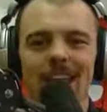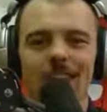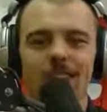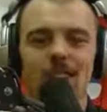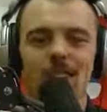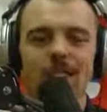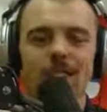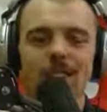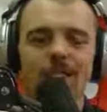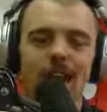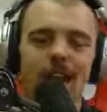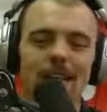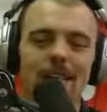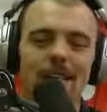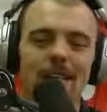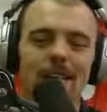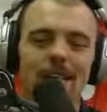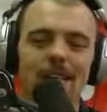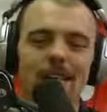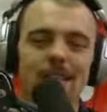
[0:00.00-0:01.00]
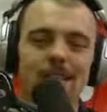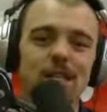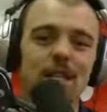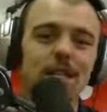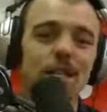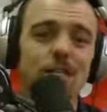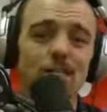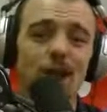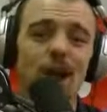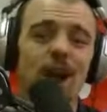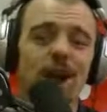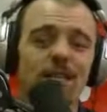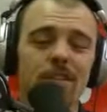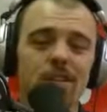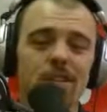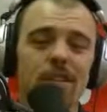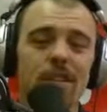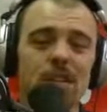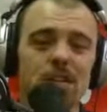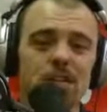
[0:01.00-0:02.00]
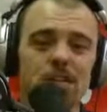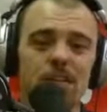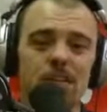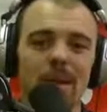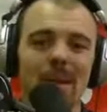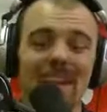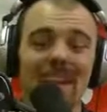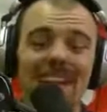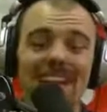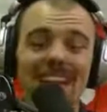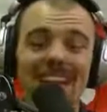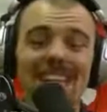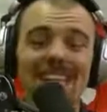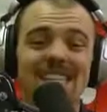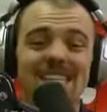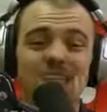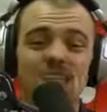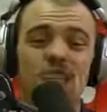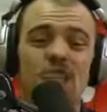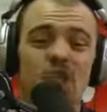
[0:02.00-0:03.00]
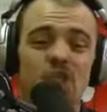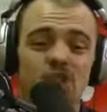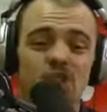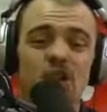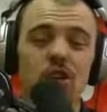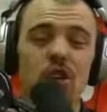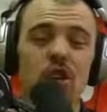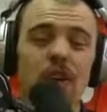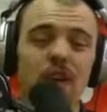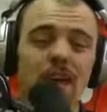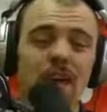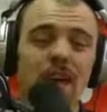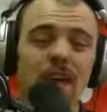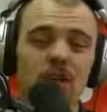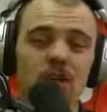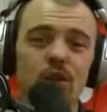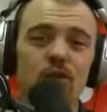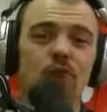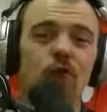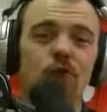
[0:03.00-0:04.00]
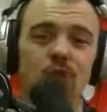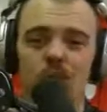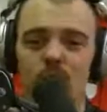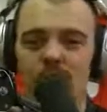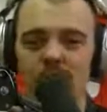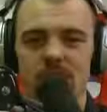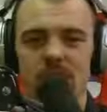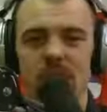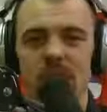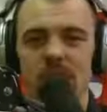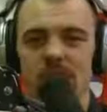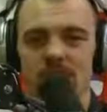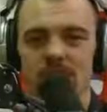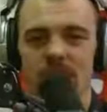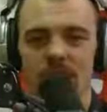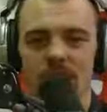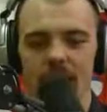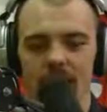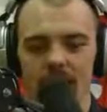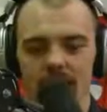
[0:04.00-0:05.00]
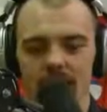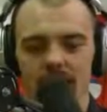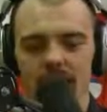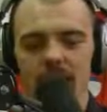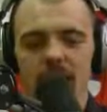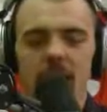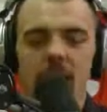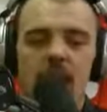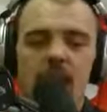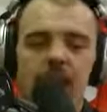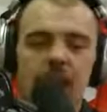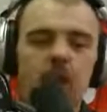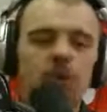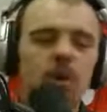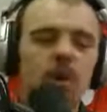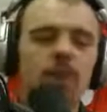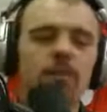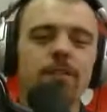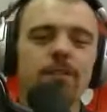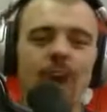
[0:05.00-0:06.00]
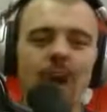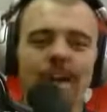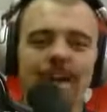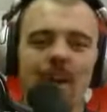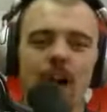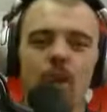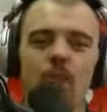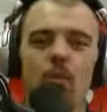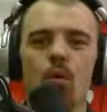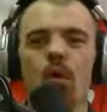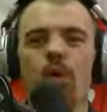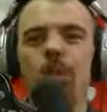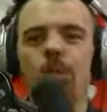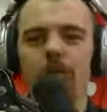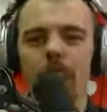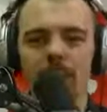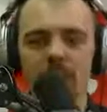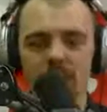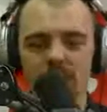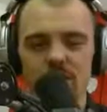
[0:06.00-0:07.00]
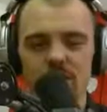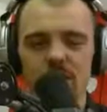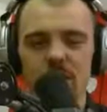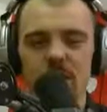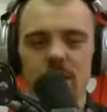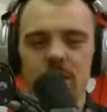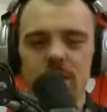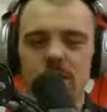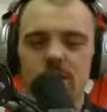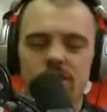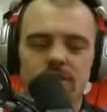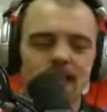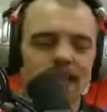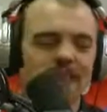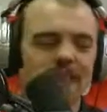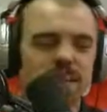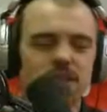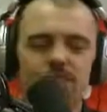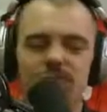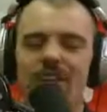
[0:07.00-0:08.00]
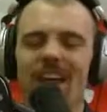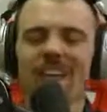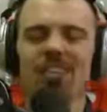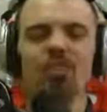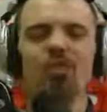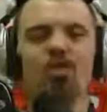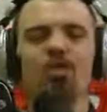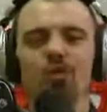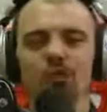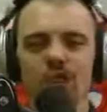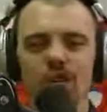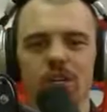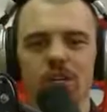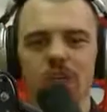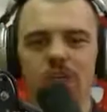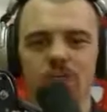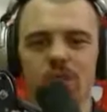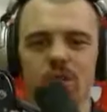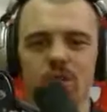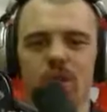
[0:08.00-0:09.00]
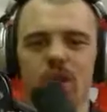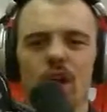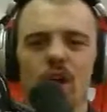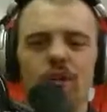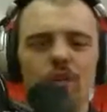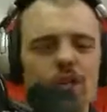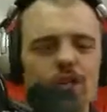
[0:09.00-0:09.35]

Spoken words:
And what's nice is this private pension plan is insured to pay you for the rest of your life. If you want to find out more information, you're saying, Andrew, that's too good to be true.